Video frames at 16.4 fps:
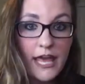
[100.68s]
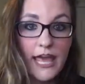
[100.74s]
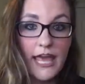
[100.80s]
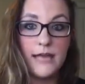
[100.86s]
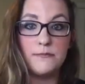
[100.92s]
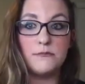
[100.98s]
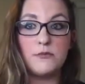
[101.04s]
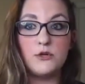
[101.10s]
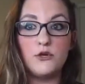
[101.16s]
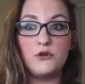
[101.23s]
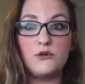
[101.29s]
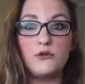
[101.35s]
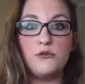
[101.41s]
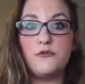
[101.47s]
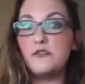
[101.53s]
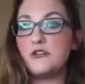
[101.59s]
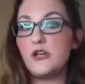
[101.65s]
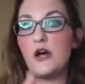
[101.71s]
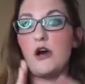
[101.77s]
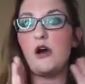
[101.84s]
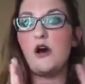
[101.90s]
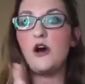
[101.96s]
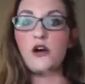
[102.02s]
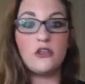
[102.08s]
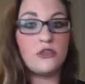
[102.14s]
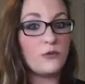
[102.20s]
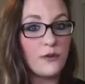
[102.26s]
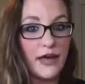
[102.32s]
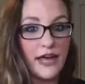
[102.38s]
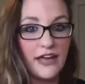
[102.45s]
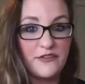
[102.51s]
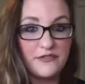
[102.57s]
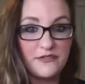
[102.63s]
and moved all the
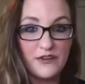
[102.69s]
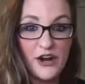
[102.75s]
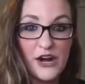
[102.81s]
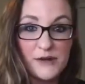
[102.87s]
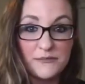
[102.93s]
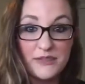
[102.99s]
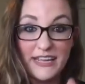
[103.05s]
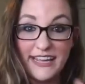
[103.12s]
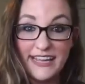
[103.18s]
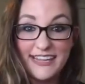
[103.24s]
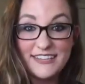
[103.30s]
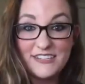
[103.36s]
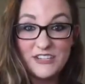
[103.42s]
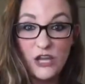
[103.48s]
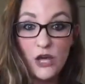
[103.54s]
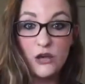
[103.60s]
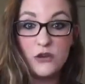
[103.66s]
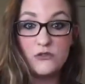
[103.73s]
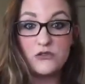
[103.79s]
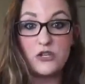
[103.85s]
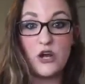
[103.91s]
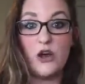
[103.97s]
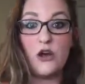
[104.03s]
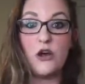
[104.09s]
way from the East Coast